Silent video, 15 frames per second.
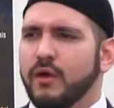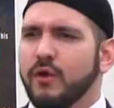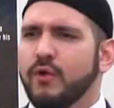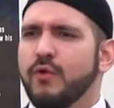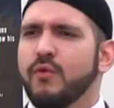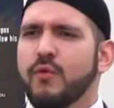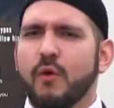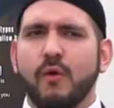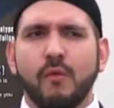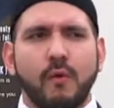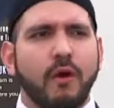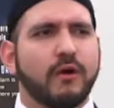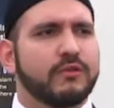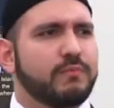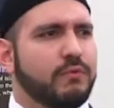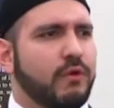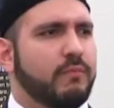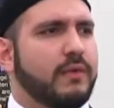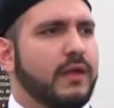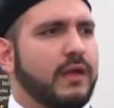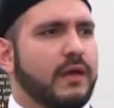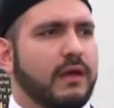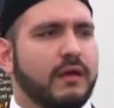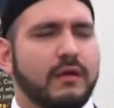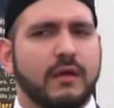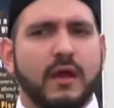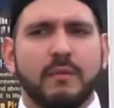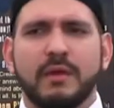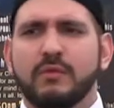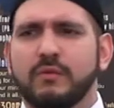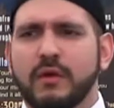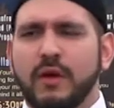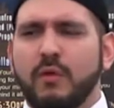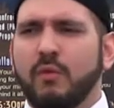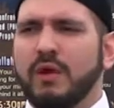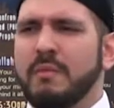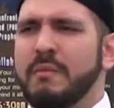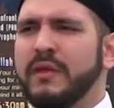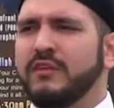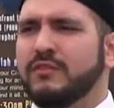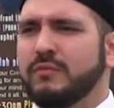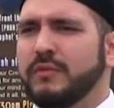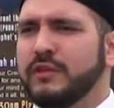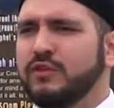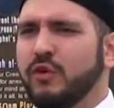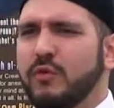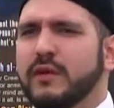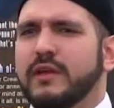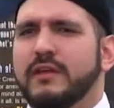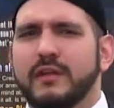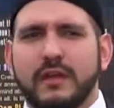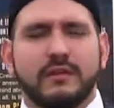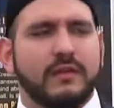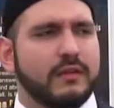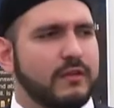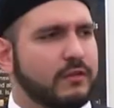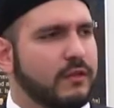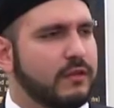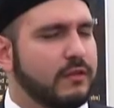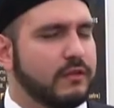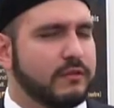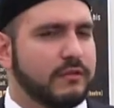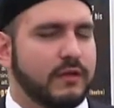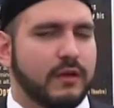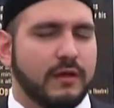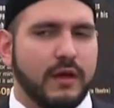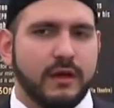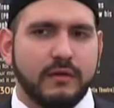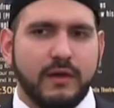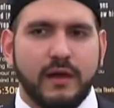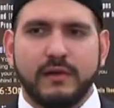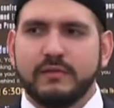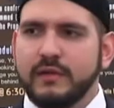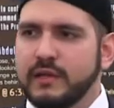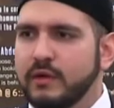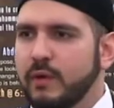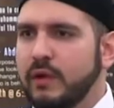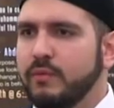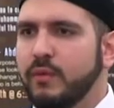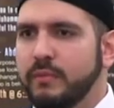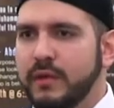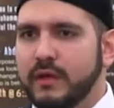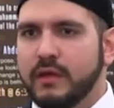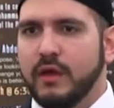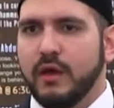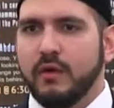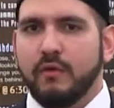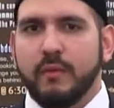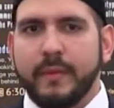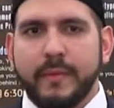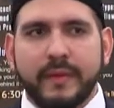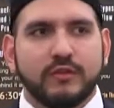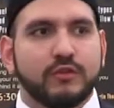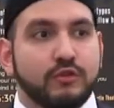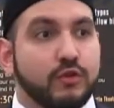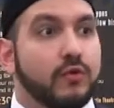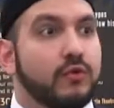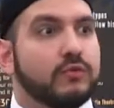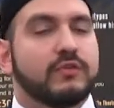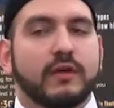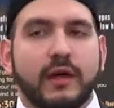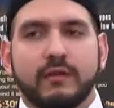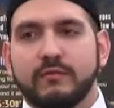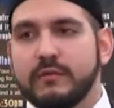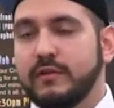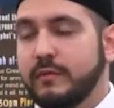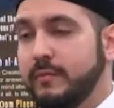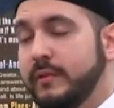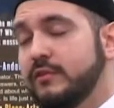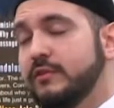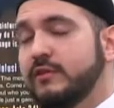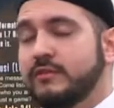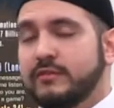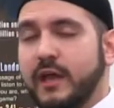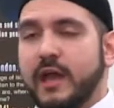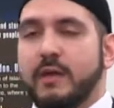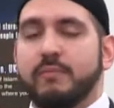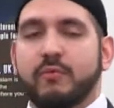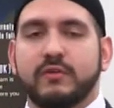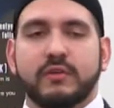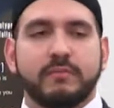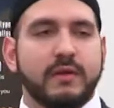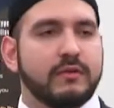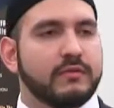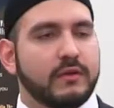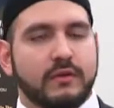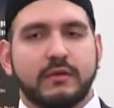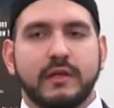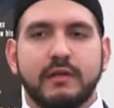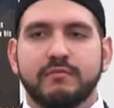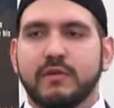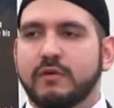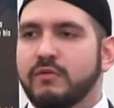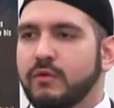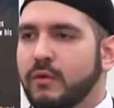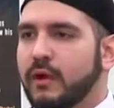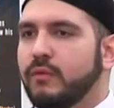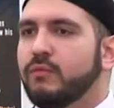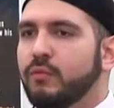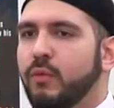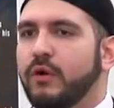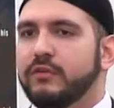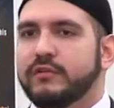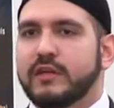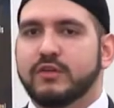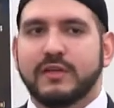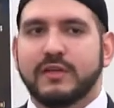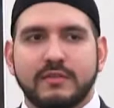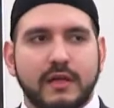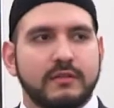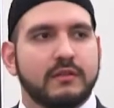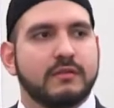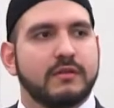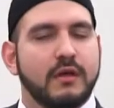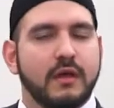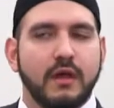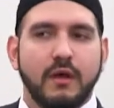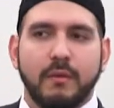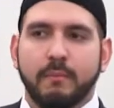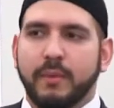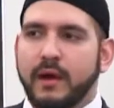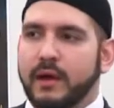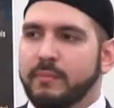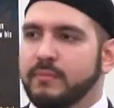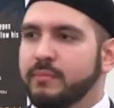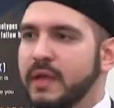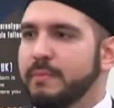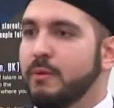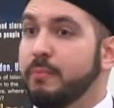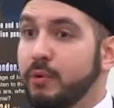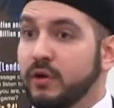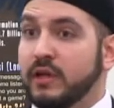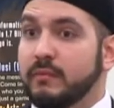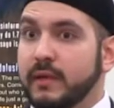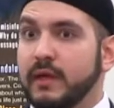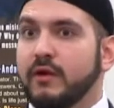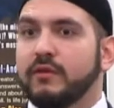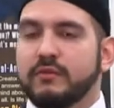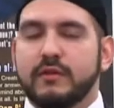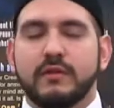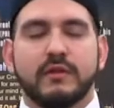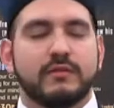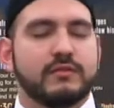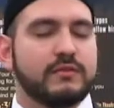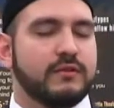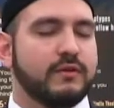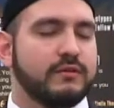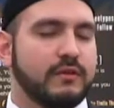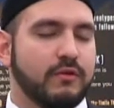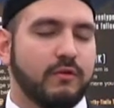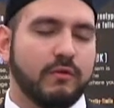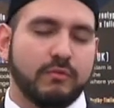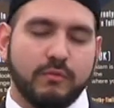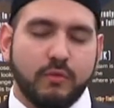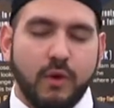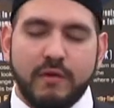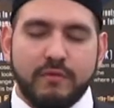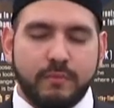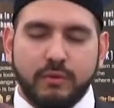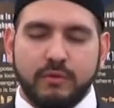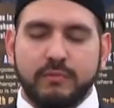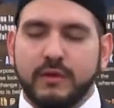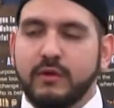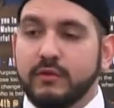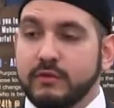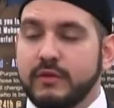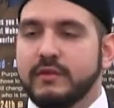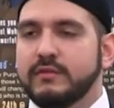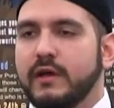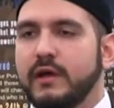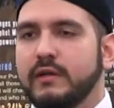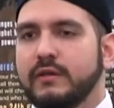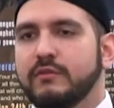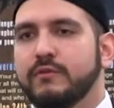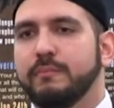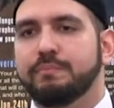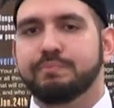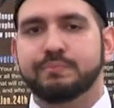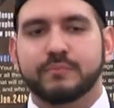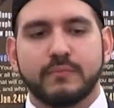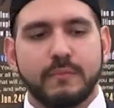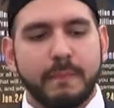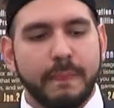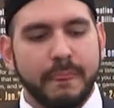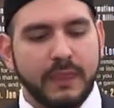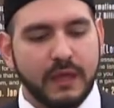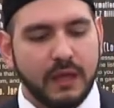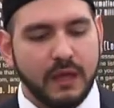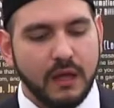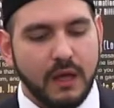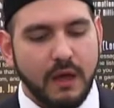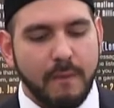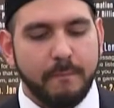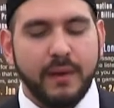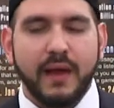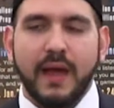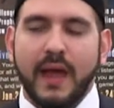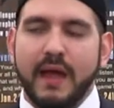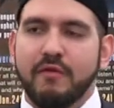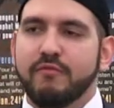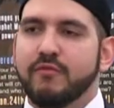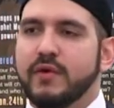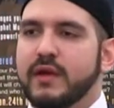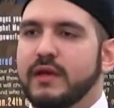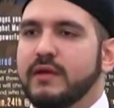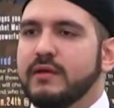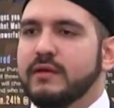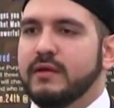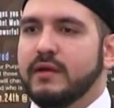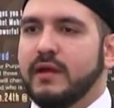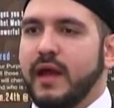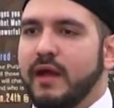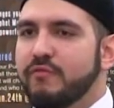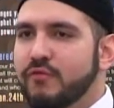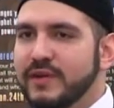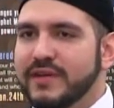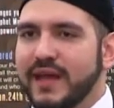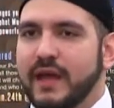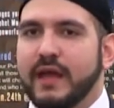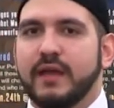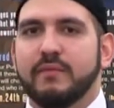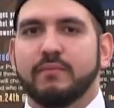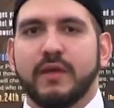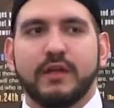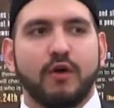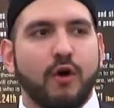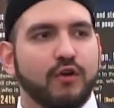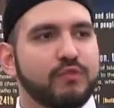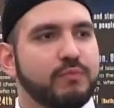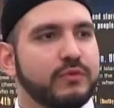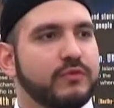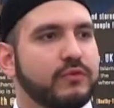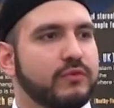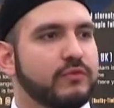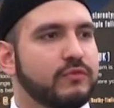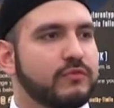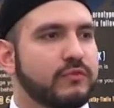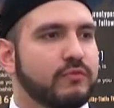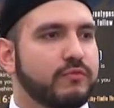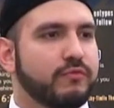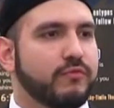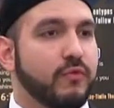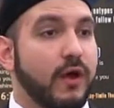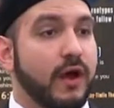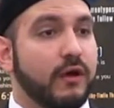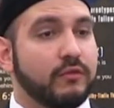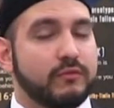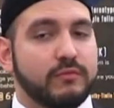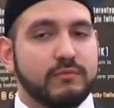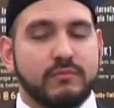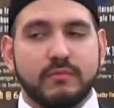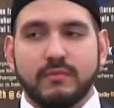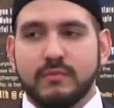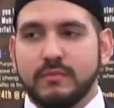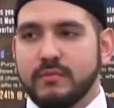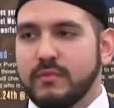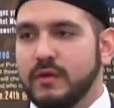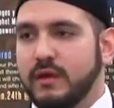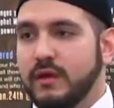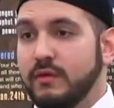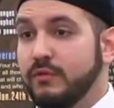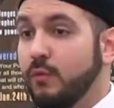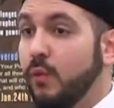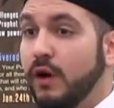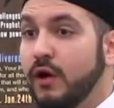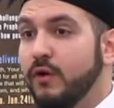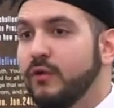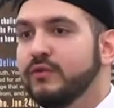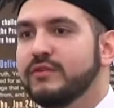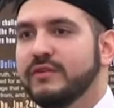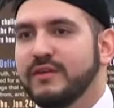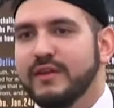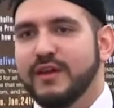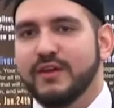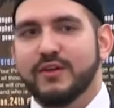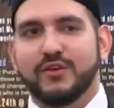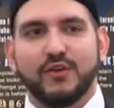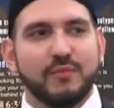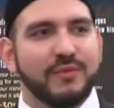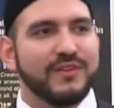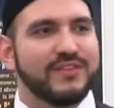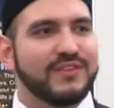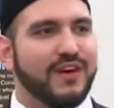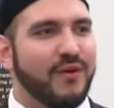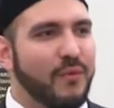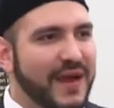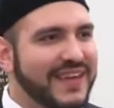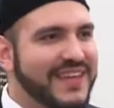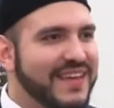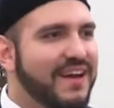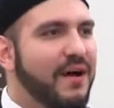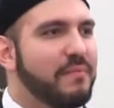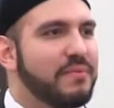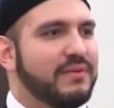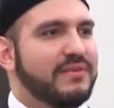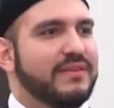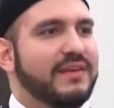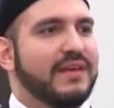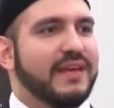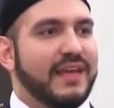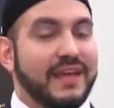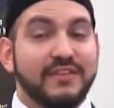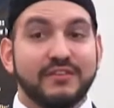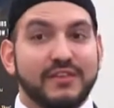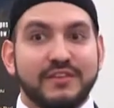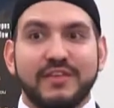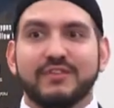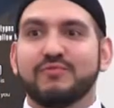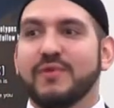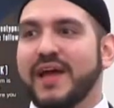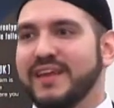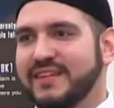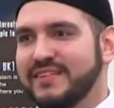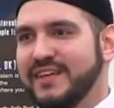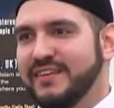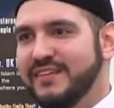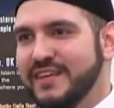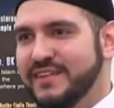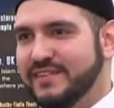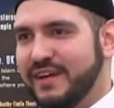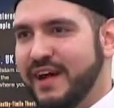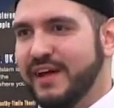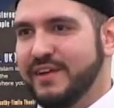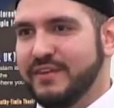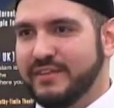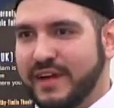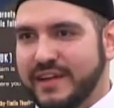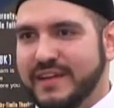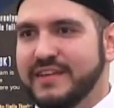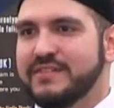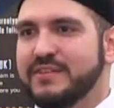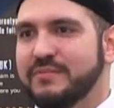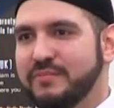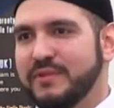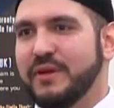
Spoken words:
Who or what put me here? mean, what am I meant to be doing in this island anyway? What am I meant to do? Is it meant to escape, or is it meant to live there, or what's intended by people putting me onto this, or whoever put me onto this island? But every day in hospitals throughout the world, humans are waking up into this reality, into this island, i.e.,